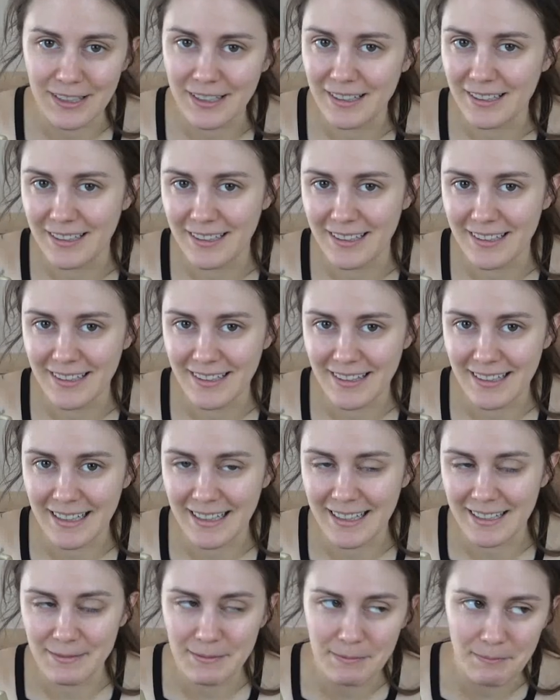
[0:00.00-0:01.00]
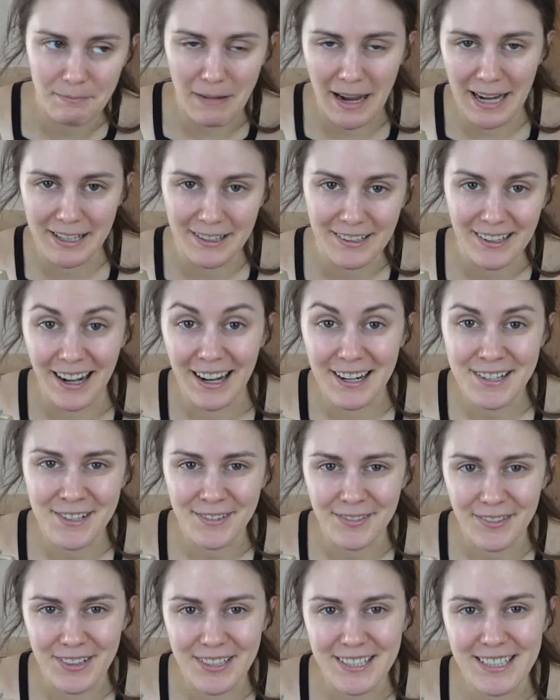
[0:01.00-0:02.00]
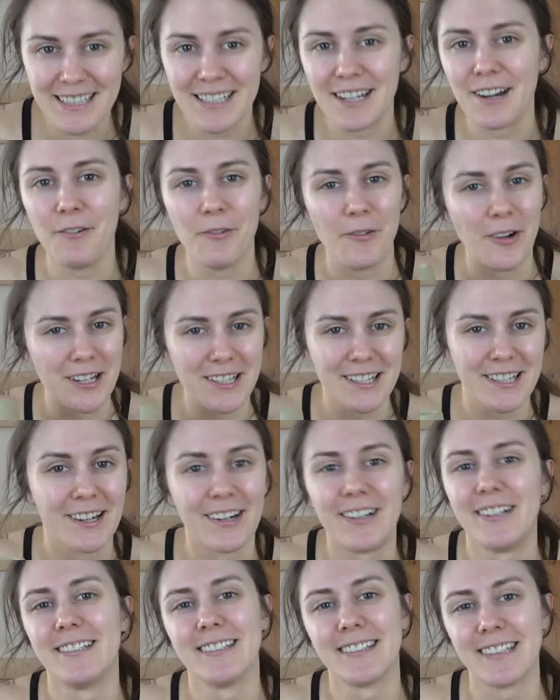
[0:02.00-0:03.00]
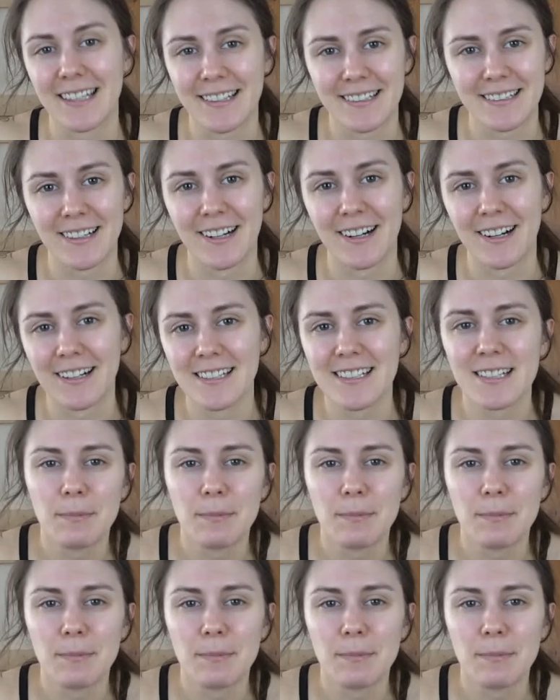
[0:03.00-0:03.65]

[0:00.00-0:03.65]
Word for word: the like minor controversy of what to call leather hard.